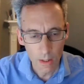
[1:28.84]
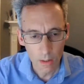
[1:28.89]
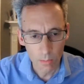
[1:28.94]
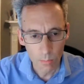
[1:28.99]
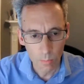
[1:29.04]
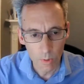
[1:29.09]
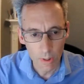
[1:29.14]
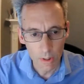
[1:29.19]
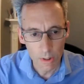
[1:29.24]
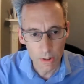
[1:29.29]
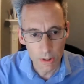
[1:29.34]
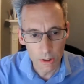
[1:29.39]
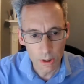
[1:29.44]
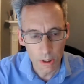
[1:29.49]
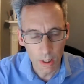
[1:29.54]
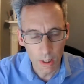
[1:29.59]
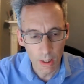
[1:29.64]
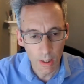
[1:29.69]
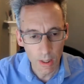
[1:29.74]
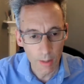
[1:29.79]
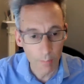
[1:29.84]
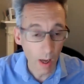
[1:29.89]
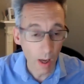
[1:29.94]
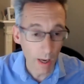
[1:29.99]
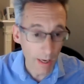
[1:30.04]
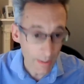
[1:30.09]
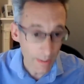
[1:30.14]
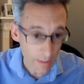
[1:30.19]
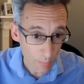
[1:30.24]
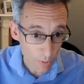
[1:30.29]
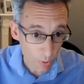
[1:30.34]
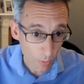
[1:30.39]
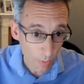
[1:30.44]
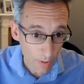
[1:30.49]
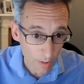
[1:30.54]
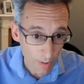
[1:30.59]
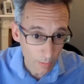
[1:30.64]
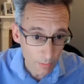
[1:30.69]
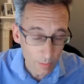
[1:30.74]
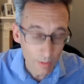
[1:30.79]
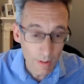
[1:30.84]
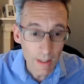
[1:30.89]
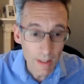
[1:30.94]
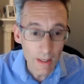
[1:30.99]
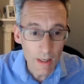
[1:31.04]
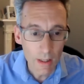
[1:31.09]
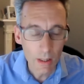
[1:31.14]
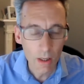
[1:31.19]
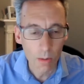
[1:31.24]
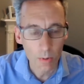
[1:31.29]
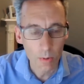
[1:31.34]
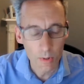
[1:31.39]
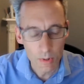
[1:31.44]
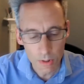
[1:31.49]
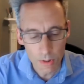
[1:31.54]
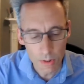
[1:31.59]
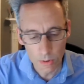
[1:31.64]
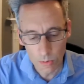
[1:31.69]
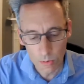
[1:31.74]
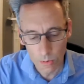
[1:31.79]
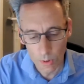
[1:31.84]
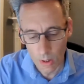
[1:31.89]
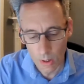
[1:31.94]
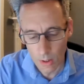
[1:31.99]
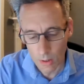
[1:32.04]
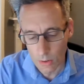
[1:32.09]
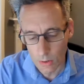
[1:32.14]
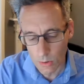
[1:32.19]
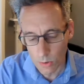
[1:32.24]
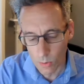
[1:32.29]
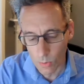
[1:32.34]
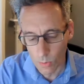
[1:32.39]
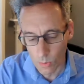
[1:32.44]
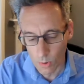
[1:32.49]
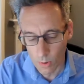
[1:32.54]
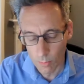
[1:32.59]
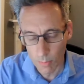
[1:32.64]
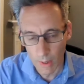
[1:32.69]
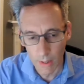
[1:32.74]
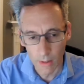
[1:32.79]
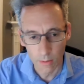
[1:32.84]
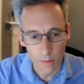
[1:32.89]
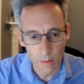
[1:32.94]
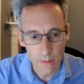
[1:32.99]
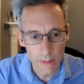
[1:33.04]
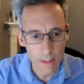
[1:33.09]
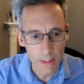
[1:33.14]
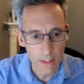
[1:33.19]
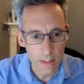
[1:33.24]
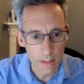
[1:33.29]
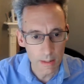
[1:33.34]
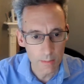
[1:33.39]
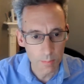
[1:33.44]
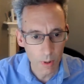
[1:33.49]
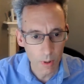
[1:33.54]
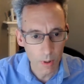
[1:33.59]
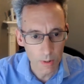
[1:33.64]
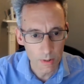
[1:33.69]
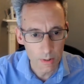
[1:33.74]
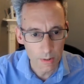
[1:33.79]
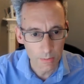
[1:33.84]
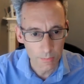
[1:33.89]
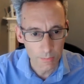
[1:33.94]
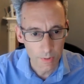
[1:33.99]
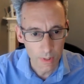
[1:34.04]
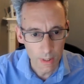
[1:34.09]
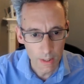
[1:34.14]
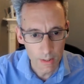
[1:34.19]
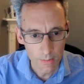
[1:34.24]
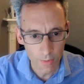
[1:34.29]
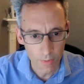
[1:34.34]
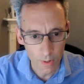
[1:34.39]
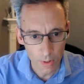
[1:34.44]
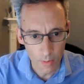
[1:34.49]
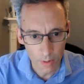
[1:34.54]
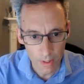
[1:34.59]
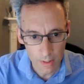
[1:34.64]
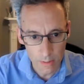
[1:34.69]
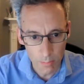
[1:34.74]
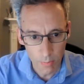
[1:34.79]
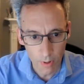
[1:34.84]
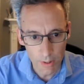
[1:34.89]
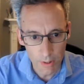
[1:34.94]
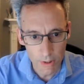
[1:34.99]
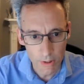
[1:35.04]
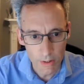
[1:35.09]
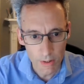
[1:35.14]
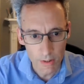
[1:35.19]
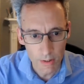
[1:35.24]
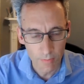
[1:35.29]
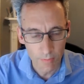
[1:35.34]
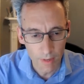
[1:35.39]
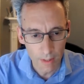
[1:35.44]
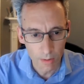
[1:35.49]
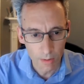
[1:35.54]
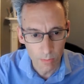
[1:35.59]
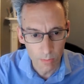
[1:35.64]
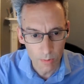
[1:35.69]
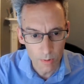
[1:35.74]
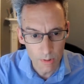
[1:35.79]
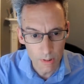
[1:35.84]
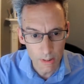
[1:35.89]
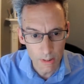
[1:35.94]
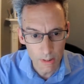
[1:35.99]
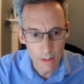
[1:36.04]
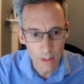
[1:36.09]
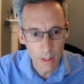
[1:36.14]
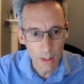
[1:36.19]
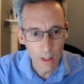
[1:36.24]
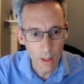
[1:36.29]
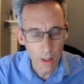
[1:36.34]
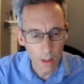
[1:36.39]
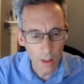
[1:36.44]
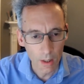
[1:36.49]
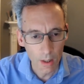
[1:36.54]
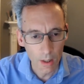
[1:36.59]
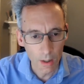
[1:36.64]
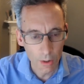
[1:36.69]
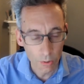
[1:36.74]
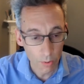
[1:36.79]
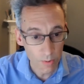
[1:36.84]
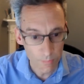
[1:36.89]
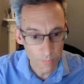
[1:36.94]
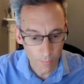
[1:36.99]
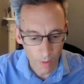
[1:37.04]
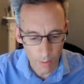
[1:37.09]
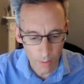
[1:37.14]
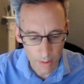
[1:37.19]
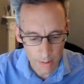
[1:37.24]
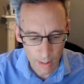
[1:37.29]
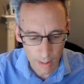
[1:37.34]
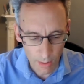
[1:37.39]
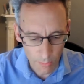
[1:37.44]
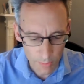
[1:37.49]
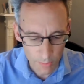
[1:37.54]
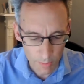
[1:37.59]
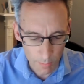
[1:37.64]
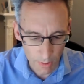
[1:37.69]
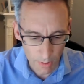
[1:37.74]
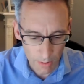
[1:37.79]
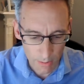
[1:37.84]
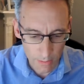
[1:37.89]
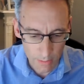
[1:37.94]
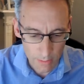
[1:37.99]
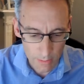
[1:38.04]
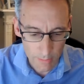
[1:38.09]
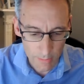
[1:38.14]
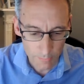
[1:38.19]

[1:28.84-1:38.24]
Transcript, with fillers: which, um, as I'm sure he'll go on to uh, talk about, is part of his further explorations of equity uh, across various health domains.